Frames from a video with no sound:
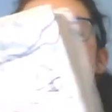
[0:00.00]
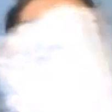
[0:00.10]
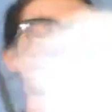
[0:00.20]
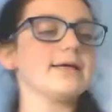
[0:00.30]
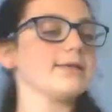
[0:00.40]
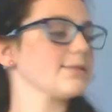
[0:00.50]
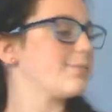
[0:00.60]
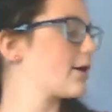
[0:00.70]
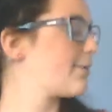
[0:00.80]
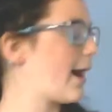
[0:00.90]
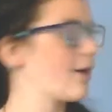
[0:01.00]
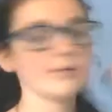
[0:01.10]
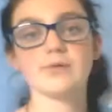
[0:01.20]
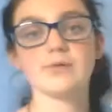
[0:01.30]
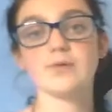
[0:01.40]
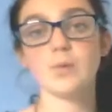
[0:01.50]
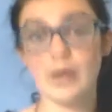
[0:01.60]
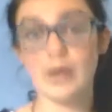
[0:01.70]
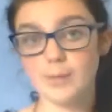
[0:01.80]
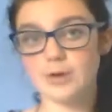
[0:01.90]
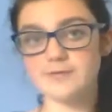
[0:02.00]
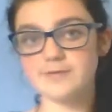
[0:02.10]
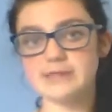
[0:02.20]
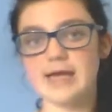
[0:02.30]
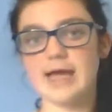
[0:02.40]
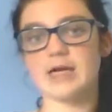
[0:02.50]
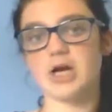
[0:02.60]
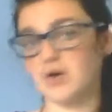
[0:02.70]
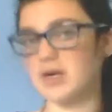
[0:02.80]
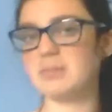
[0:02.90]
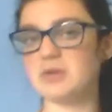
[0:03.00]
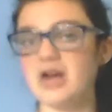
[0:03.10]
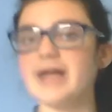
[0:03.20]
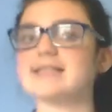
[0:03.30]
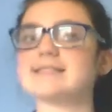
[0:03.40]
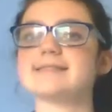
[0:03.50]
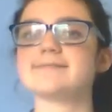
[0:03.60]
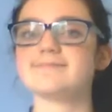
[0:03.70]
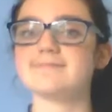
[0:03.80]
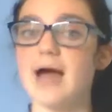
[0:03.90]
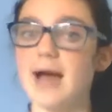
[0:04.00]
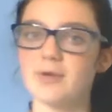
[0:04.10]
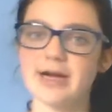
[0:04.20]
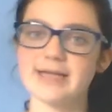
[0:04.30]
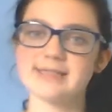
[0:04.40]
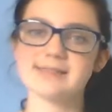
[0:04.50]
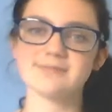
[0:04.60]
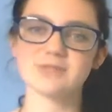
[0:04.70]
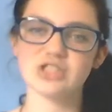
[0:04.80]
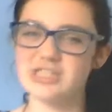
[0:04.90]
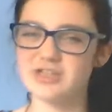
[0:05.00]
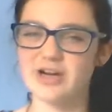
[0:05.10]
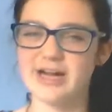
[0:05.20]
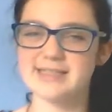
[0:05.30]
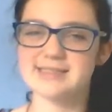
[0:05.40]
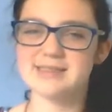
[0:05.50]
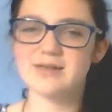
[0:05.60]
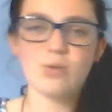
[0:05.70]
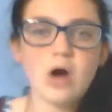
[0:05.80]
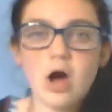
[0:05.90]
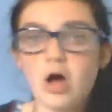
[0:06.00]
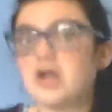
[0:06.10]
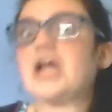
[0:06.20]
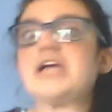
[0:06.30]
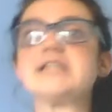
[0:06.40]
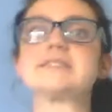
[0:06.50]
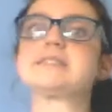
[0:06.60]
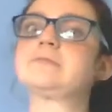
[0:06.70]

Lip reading: is a book about werewolves and a girl named Grace. I'm Grace. She's Grace. We're all Grace.